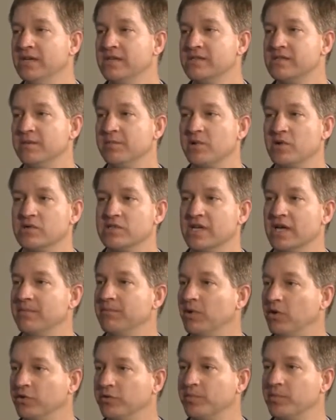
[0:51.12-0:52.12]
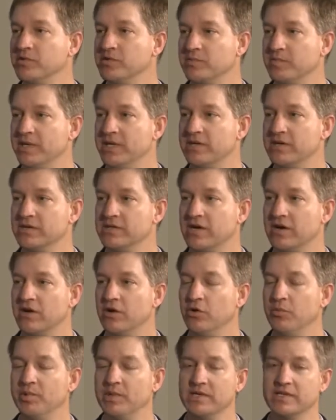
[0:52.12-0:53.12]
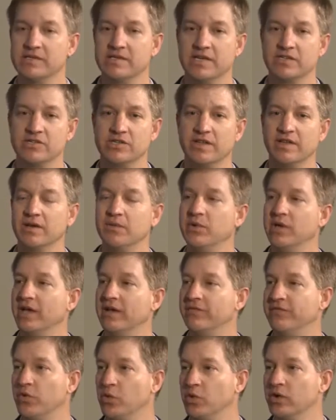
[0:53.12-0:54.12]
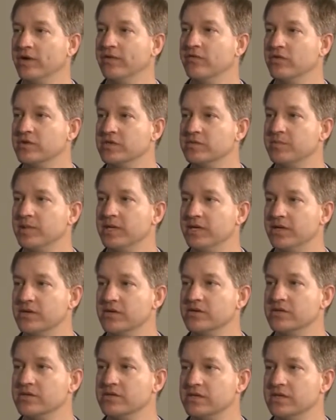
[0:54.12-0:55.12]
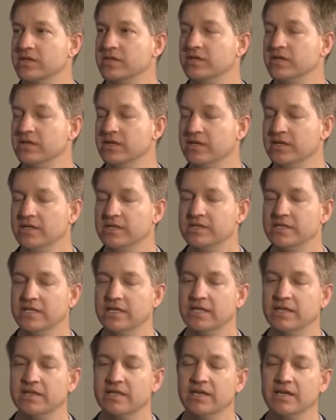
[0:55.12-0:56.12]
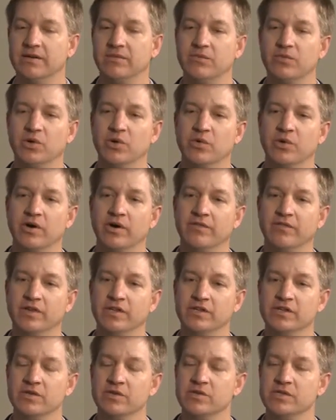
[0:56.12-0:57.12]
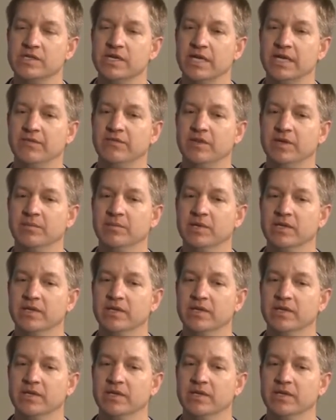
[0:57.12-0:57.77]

seminars had multiple speakers. Our opening session, I think we had four different speakers to, to get that rolled off on Tuesday evening.